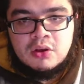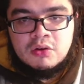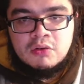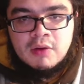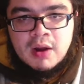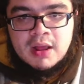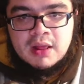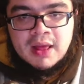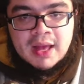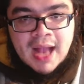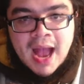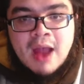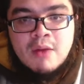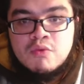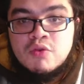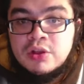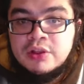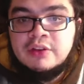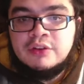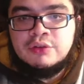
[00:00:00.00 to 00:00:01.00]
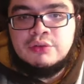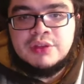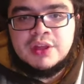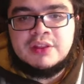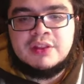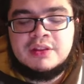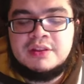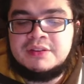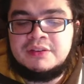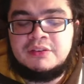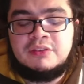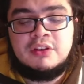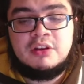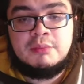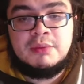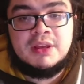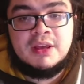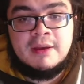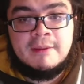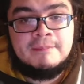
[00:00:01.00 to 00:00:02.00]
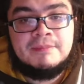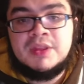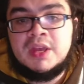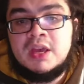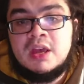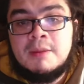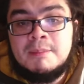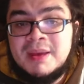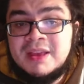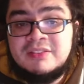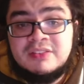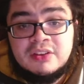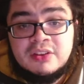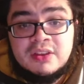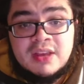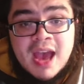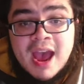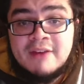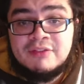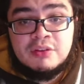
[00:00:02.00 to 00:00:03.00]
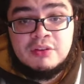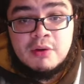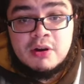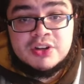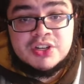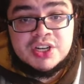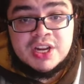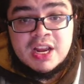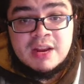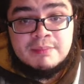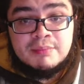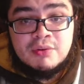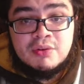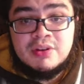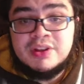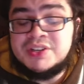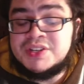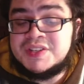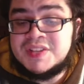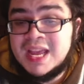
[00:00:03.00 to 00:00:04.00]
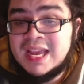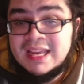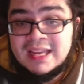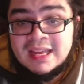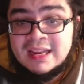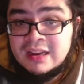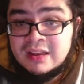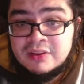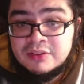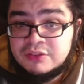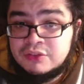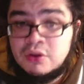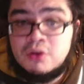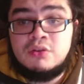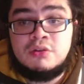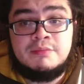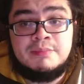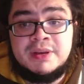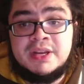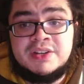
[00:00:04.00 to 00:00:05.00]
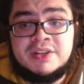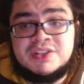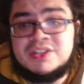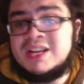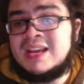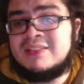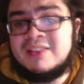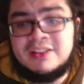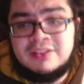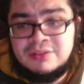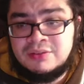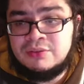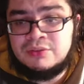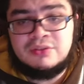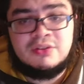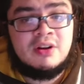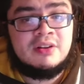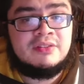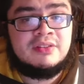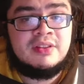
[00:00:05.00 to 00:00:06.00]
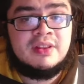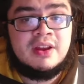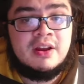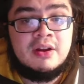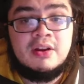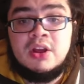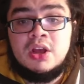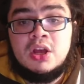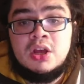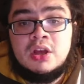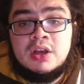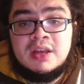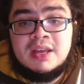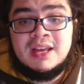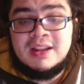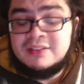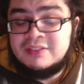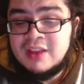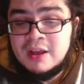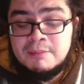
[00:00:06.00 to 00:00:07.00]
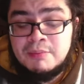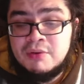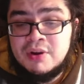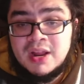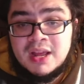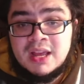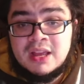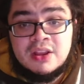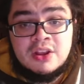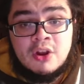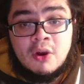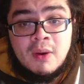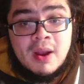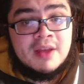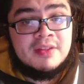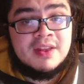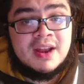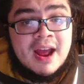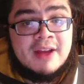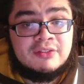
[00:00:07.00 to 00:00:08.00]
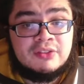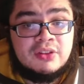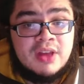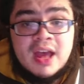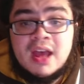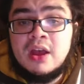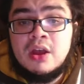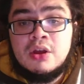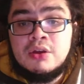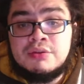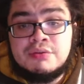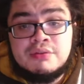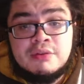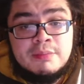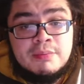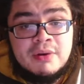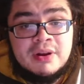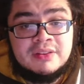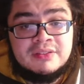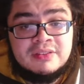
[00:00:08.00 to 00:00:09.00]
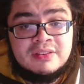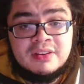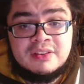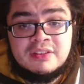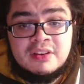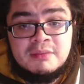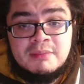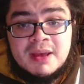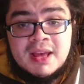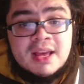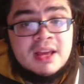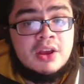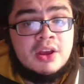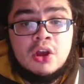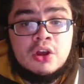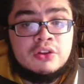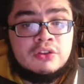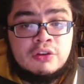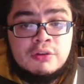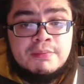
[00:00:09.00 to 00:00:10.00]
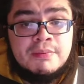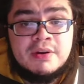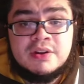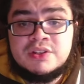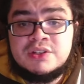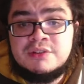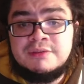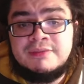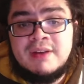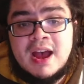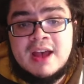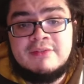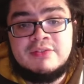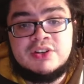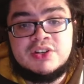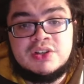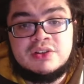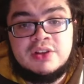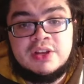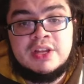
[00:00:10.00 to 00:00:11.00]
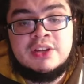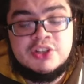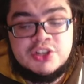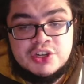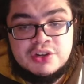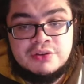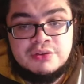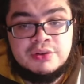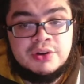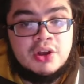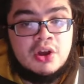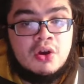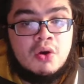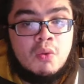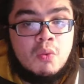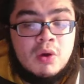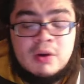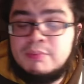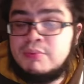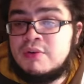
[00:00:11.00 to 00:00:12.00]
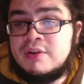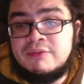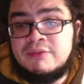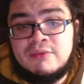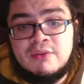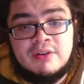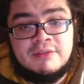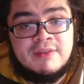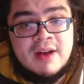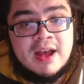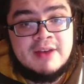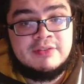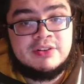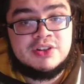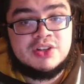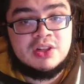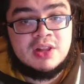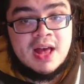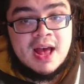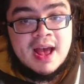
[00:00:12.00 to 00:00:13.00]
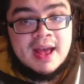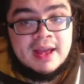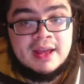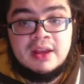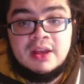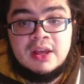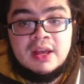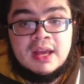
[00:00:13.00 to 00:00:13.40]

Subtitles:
Right? Like, I really do think that this is going to be him. Basically, after March and April and just 8 innings total pitch, he had like 2 starts in there. He had a 10.8 ERA. Then after that, 3.6 in May, 2.25 in June, 1.45 in July.